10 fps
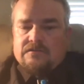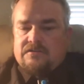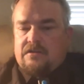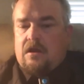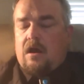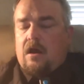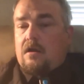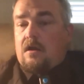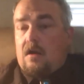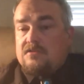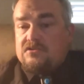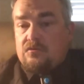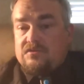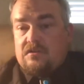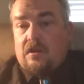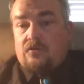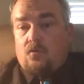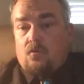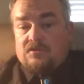Tanakh also is another